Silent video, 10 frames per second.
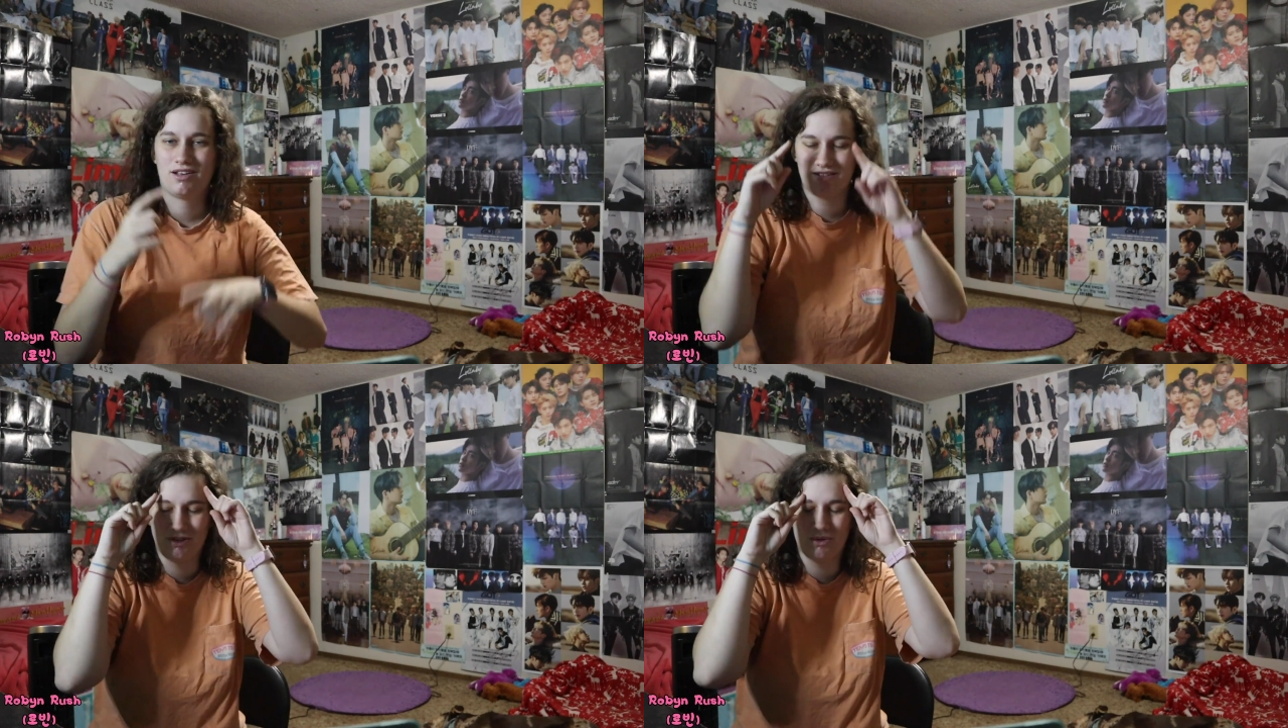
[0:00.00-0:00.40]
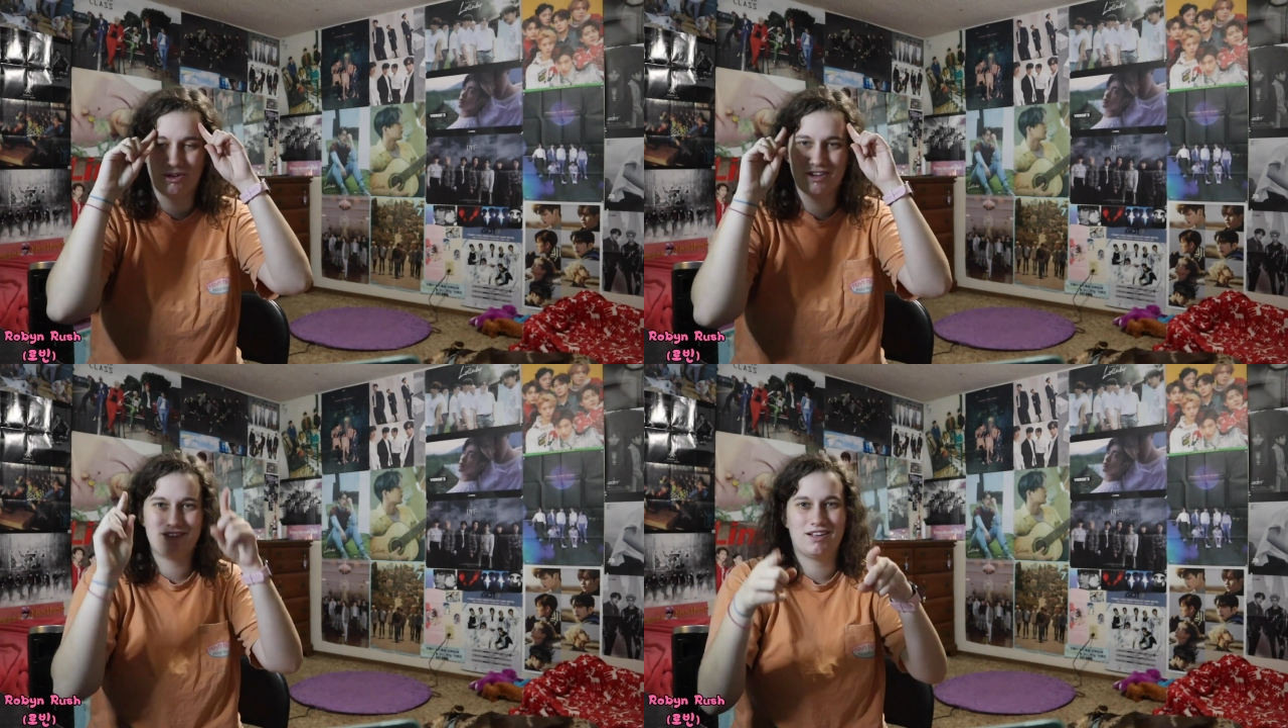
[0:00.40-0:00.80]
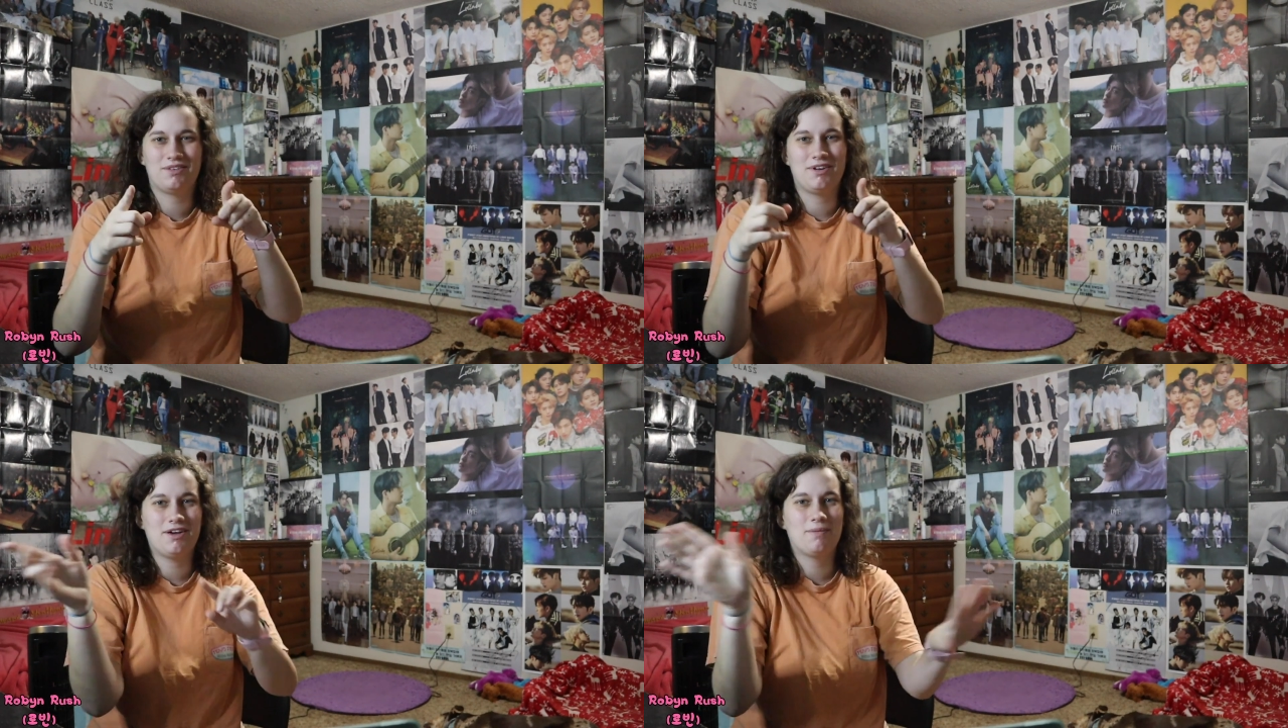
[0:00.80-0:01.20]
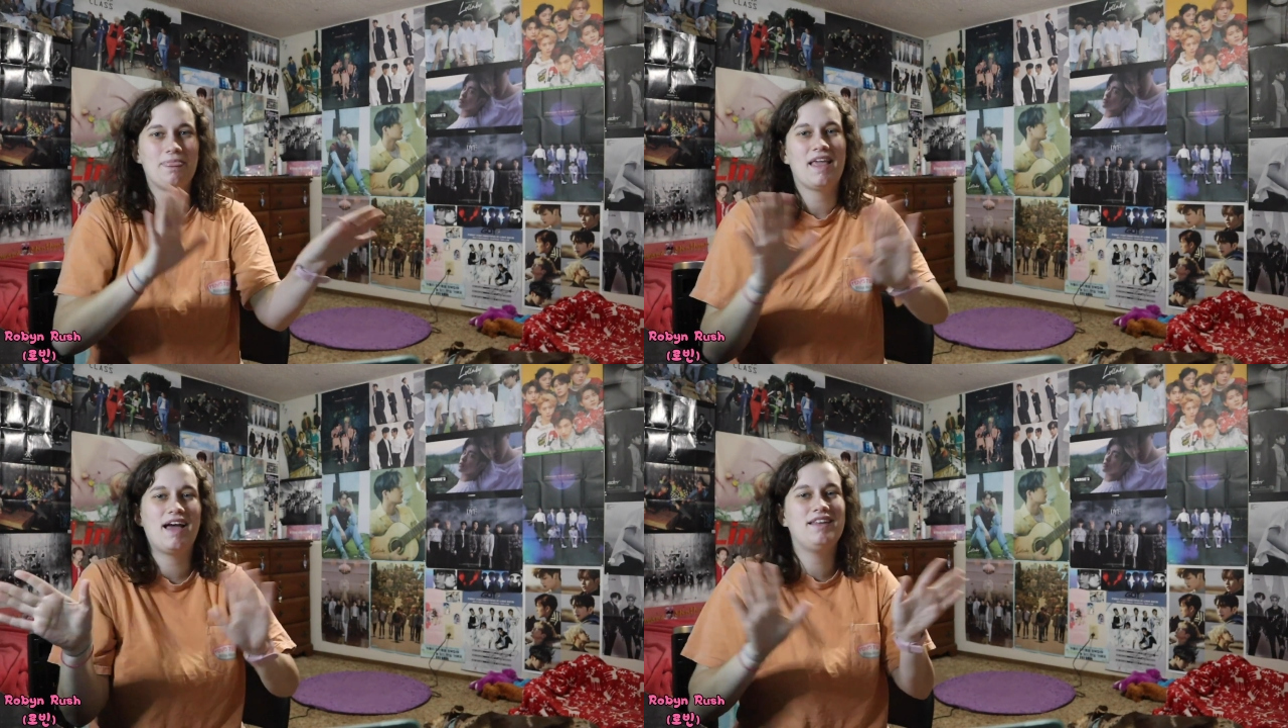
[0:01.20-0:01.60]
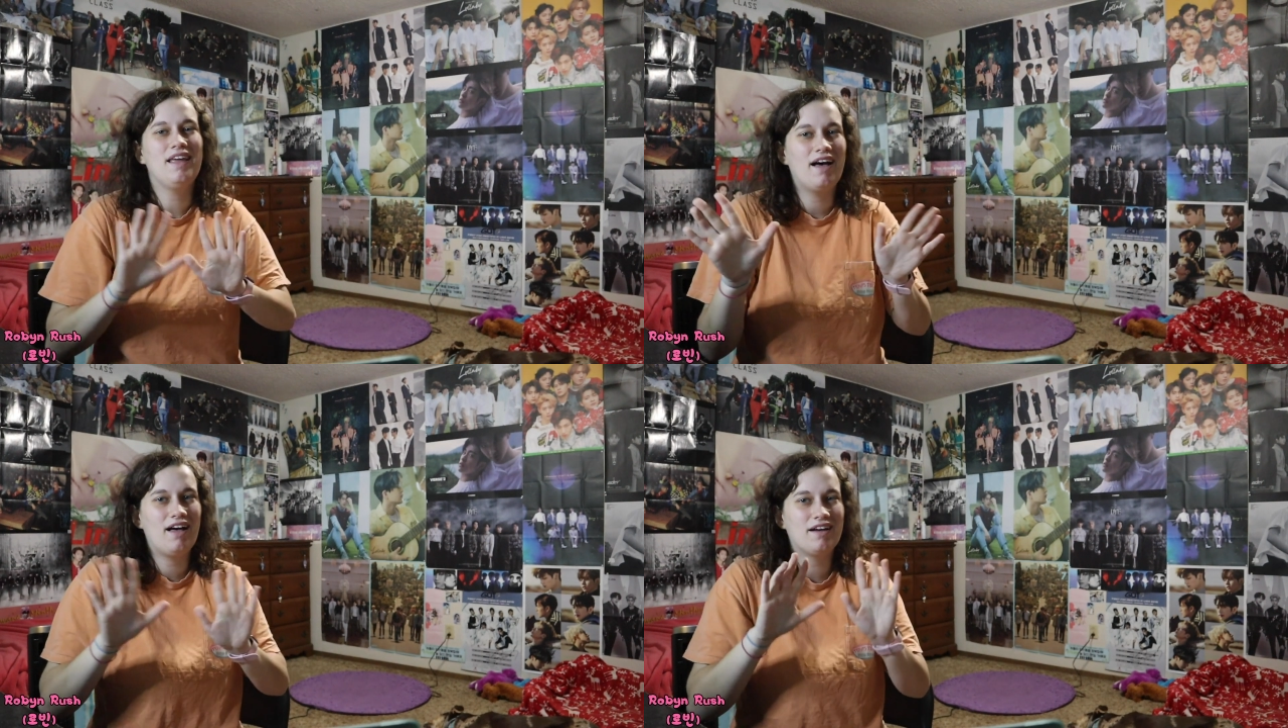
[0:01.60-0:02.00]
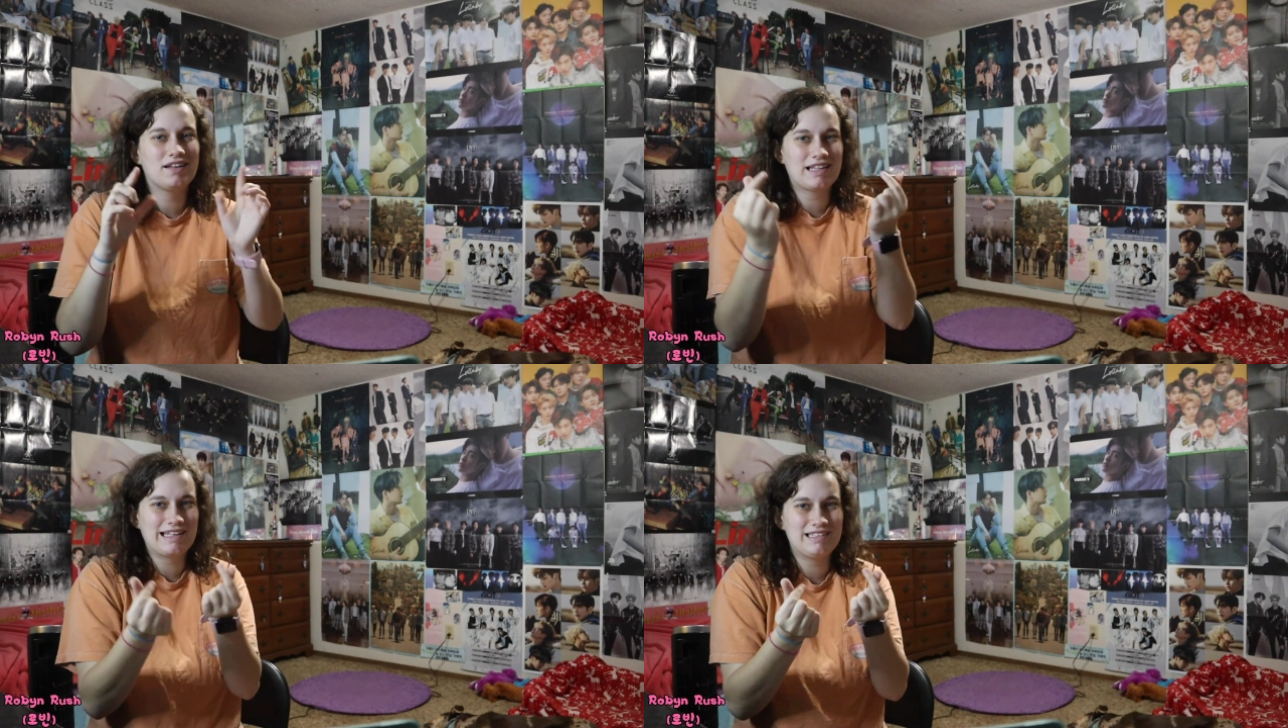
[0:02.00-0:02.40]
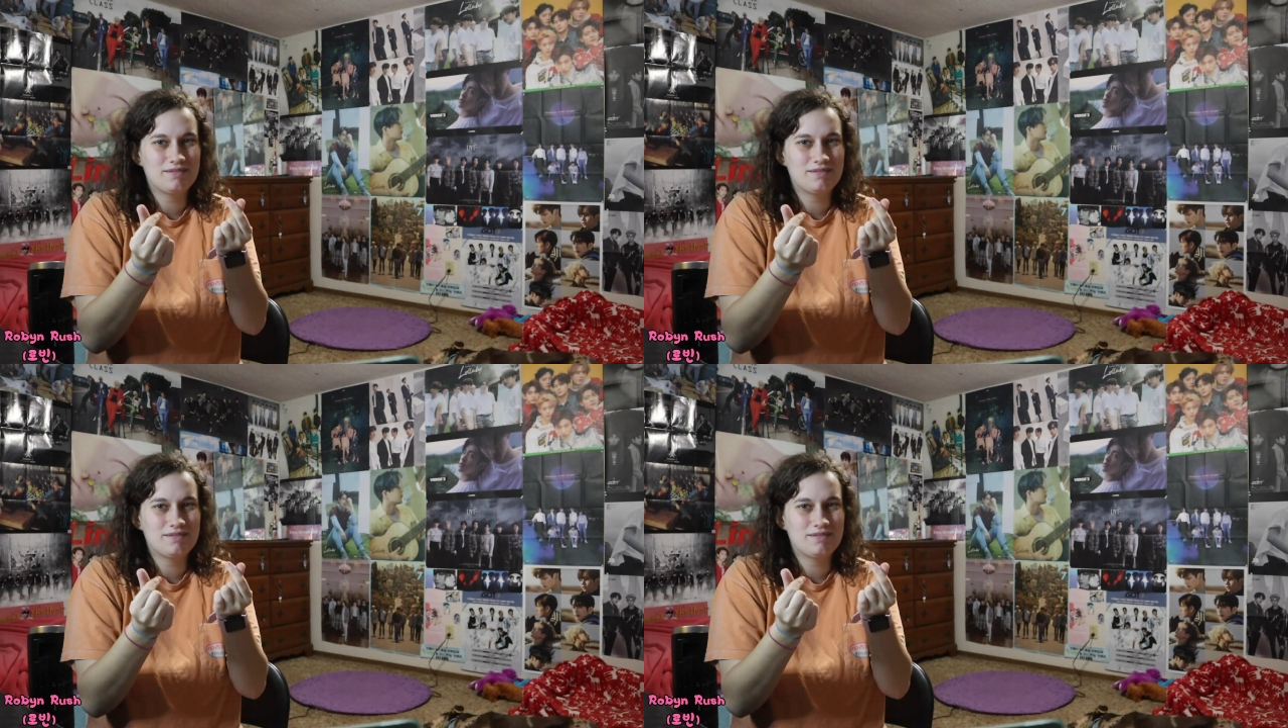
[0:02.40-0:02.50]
I'll see you all in the next video. Annyeong!